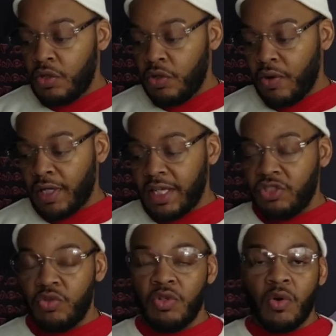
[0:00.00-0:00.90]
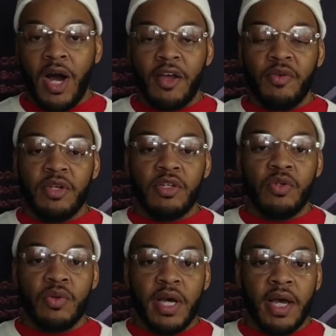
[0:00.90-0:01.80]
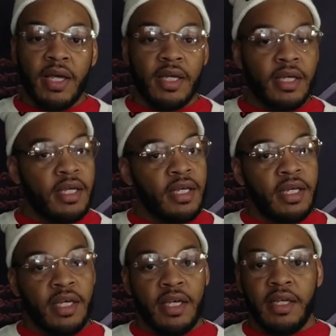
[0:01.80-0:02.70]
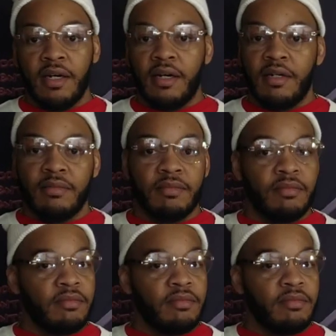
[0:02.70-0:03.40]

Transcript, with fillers: you know, I'll let you know how you can do that. And um,